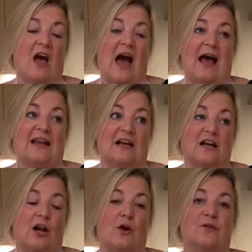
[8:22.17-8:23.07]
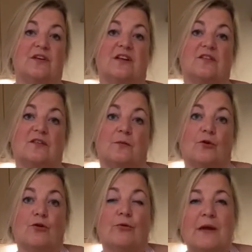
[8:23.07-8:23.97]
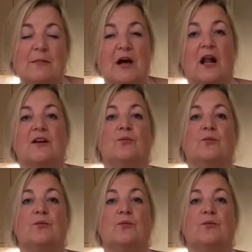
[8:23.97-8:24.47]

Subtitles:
and enclosed in some cream coloured